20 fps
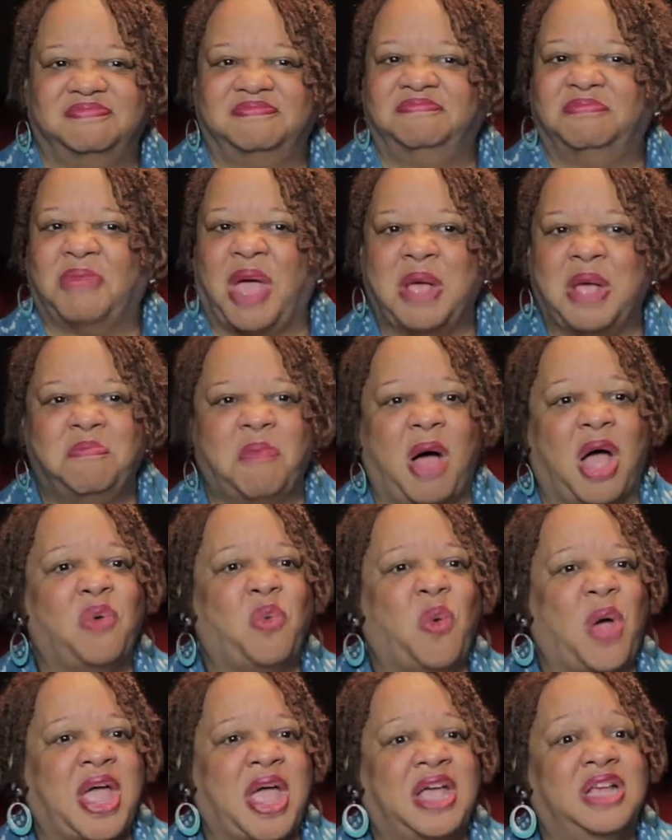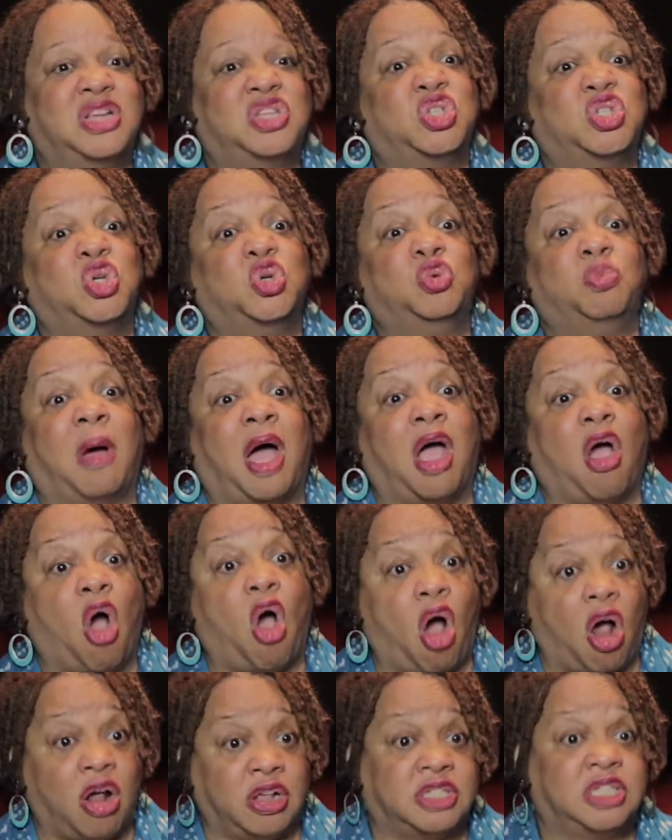made my way to my
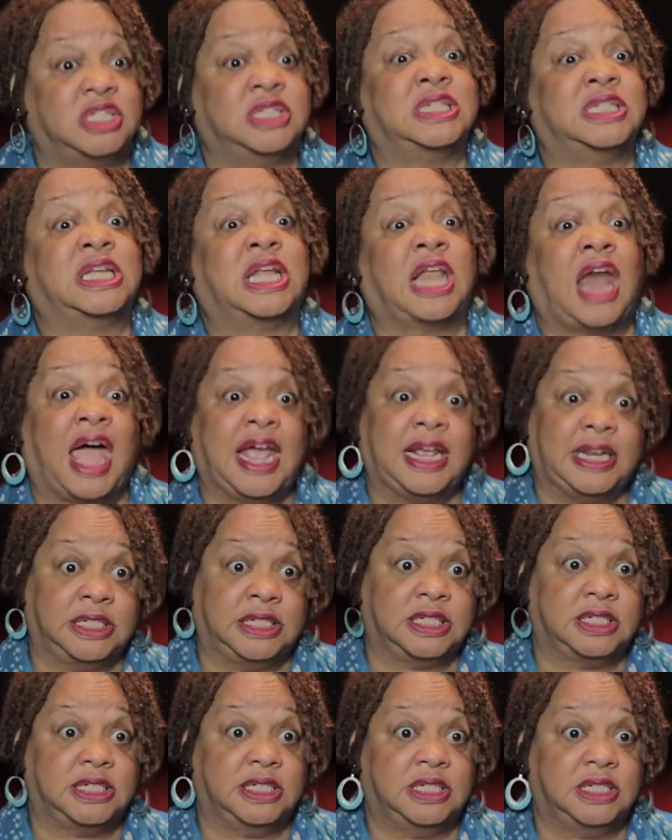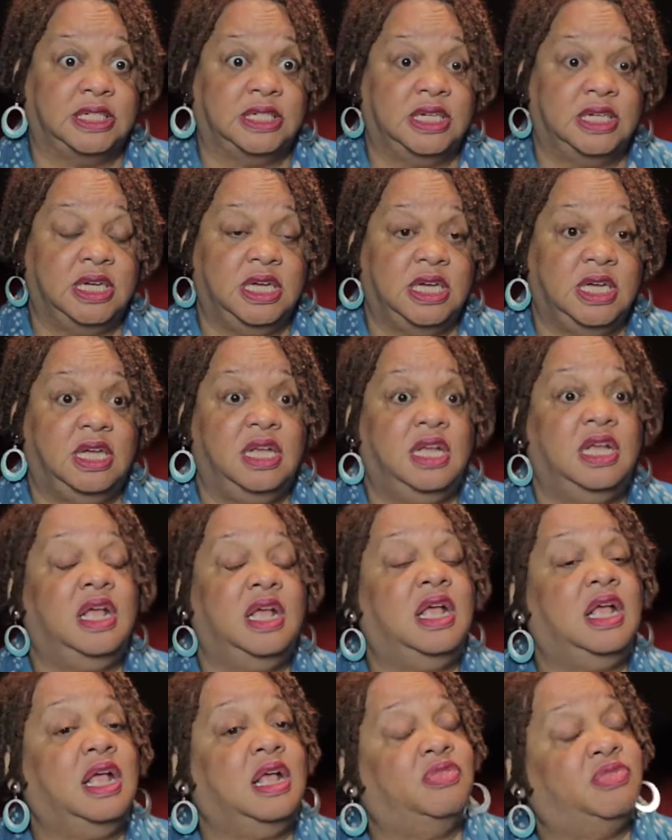heart's delight.
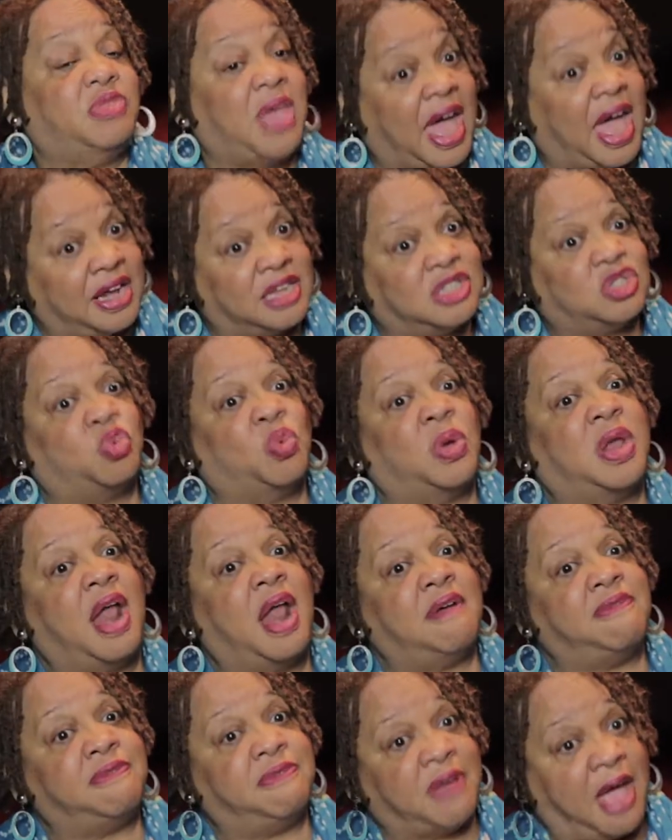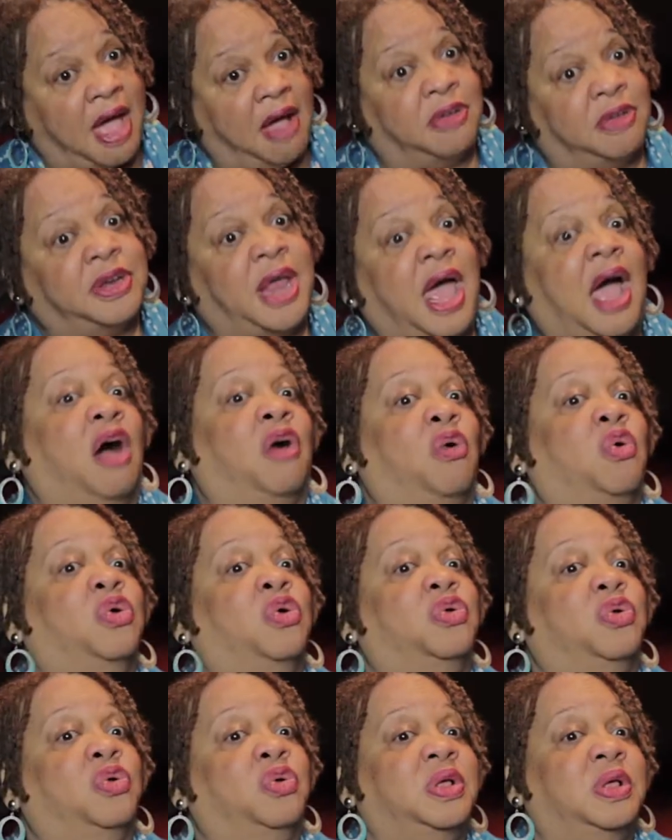That is when I found out
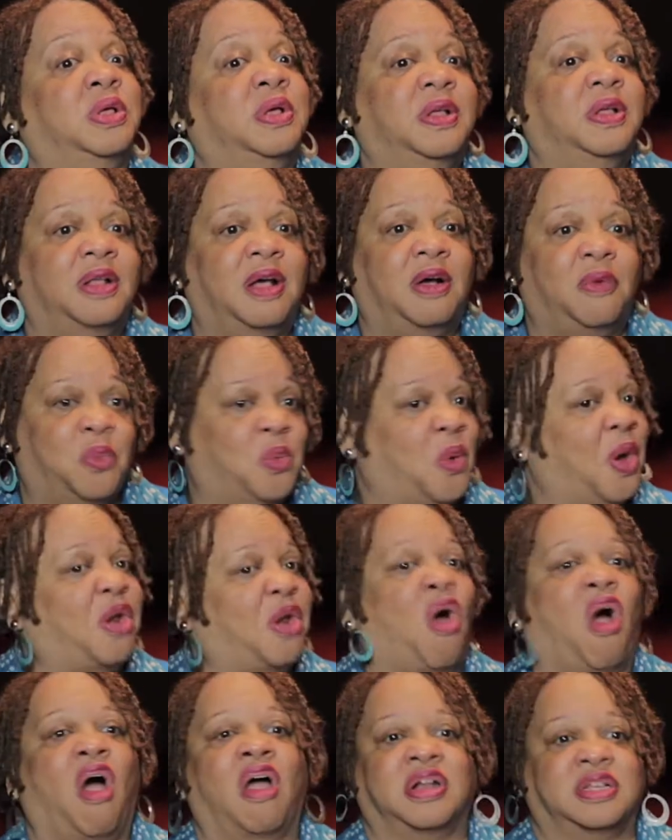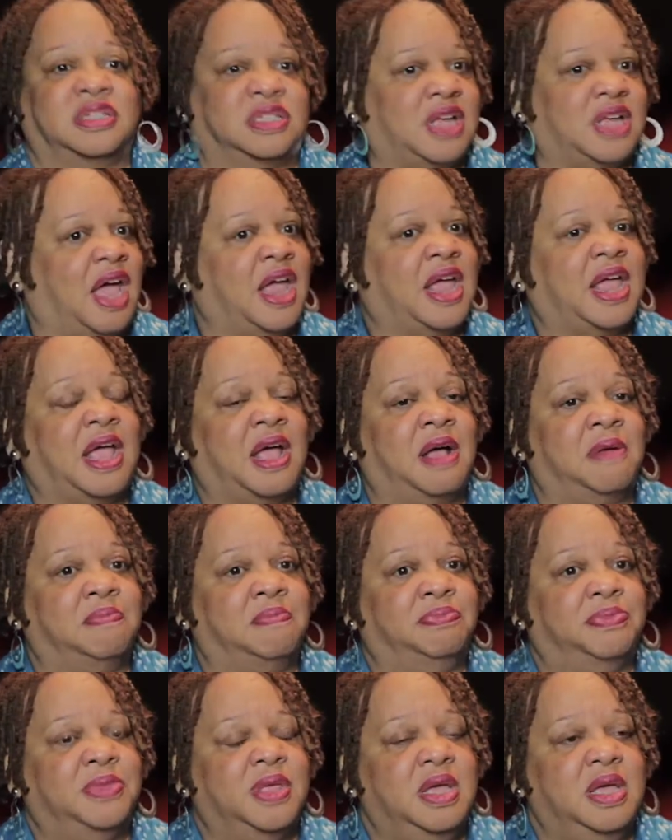what artist I
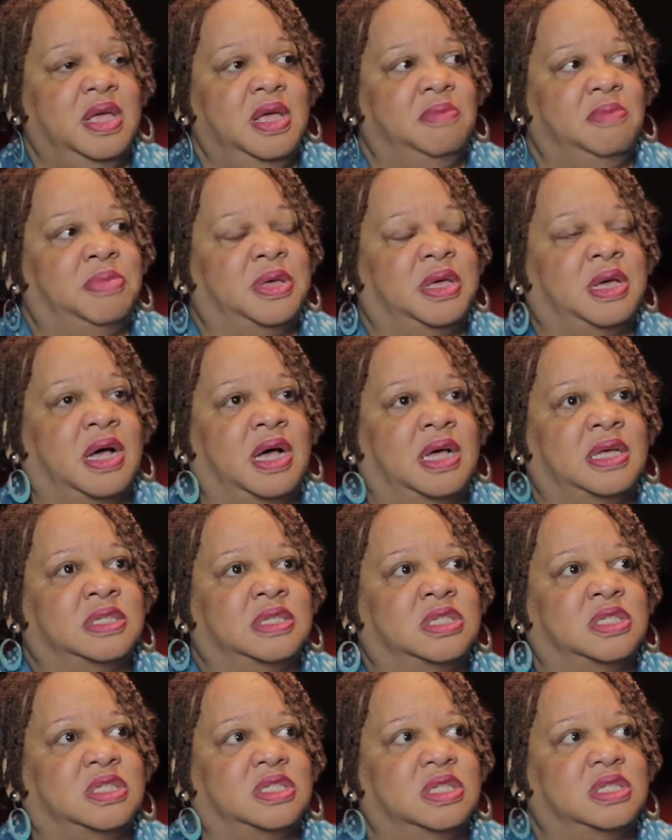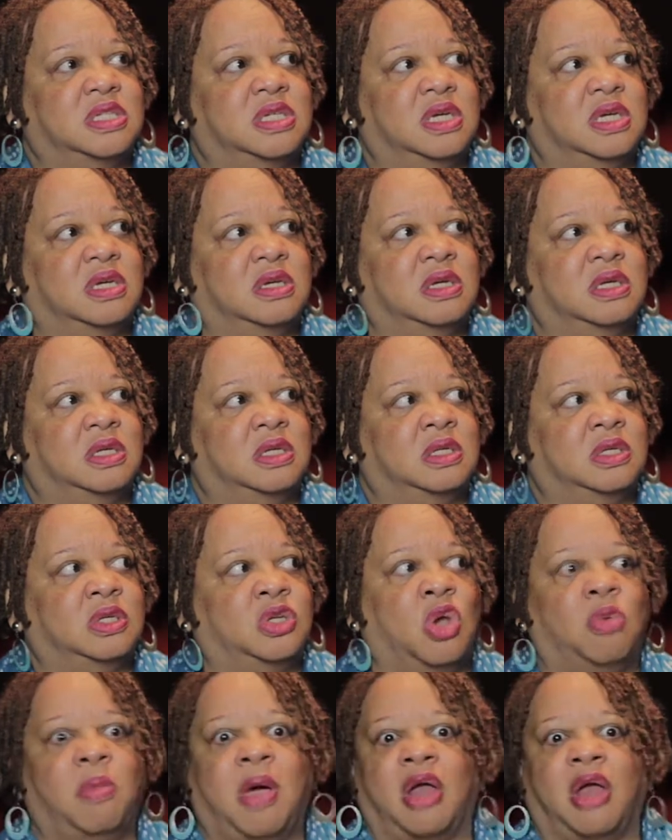am. Because
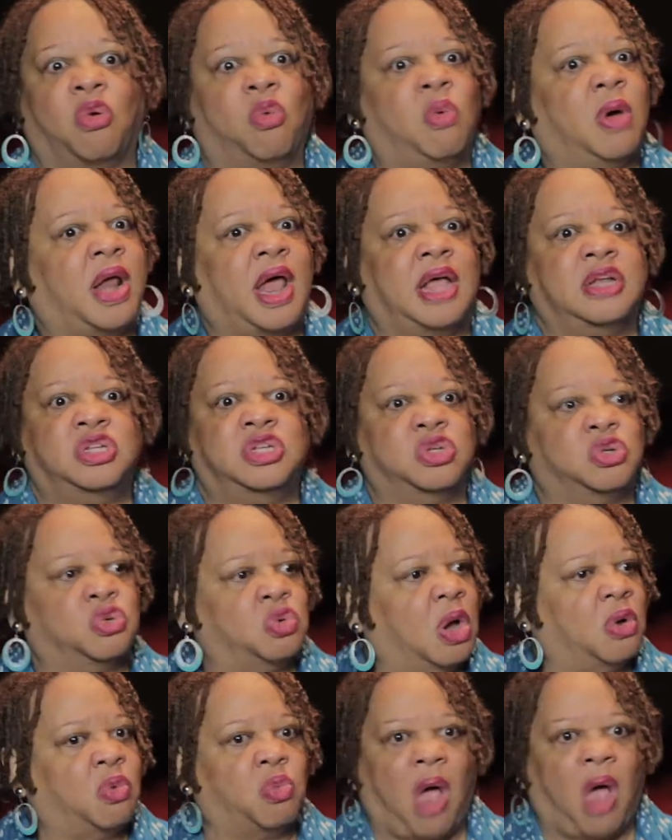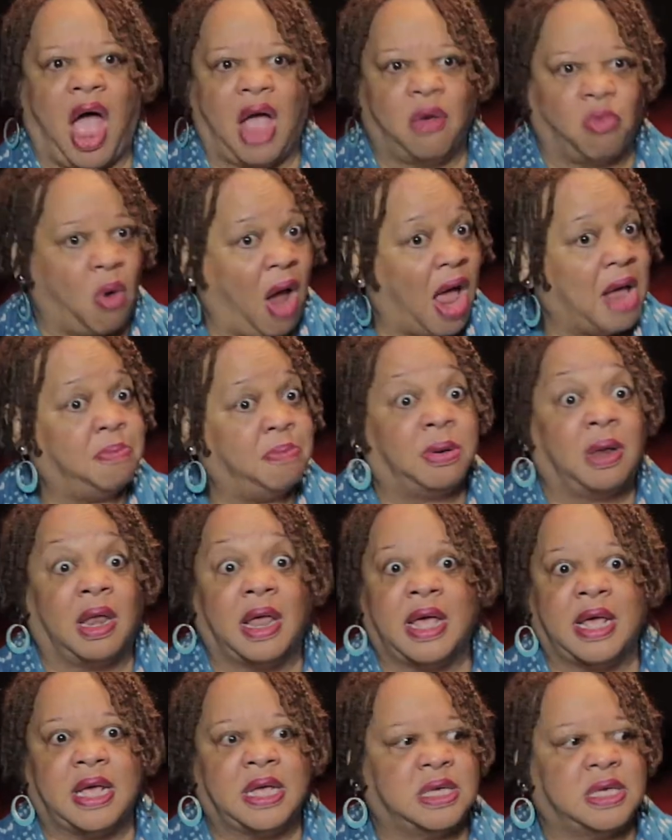no matter what I do, I write
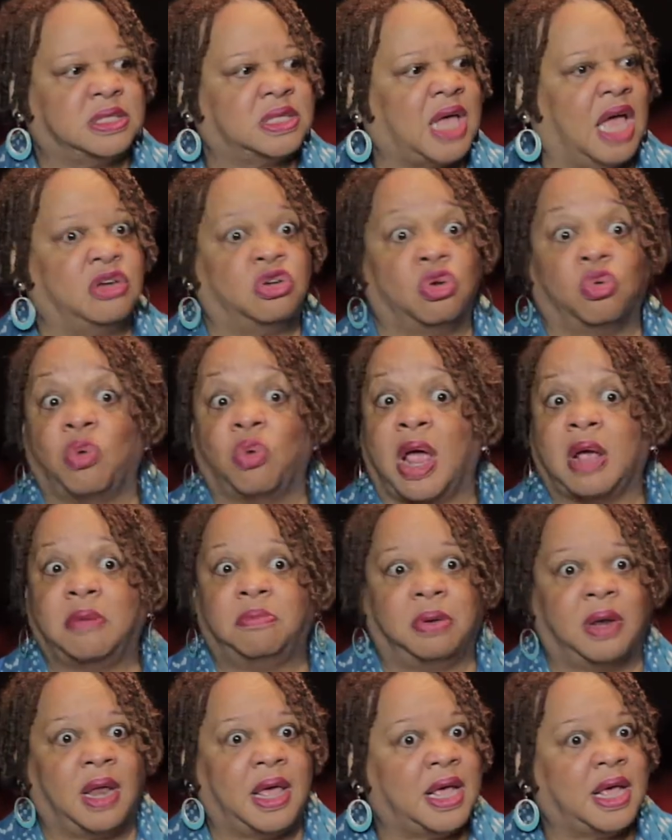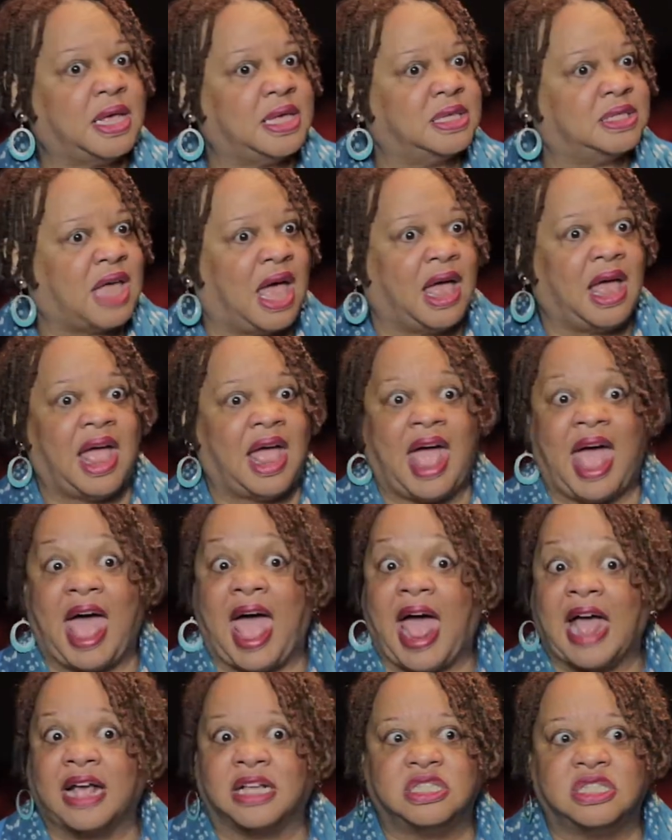plays, I direct plays, I
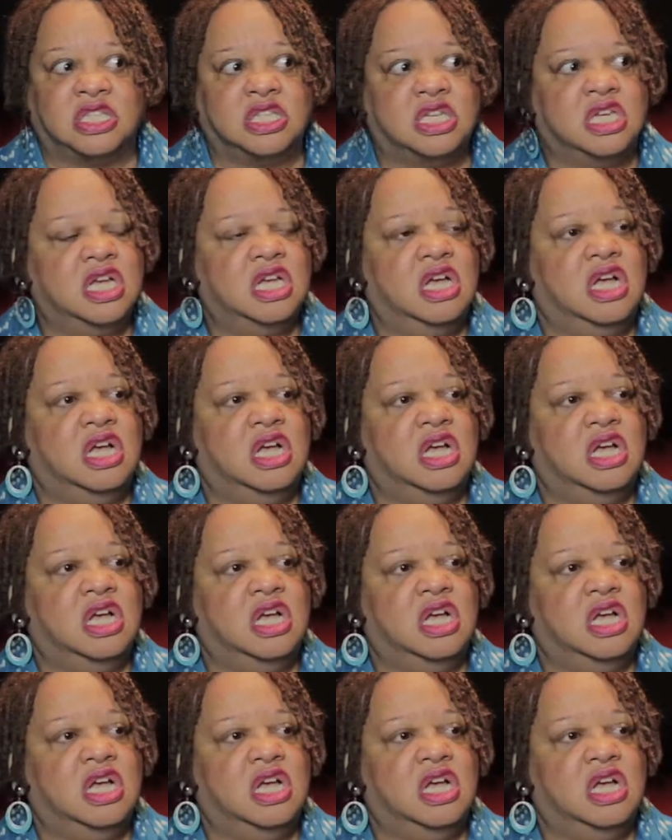act.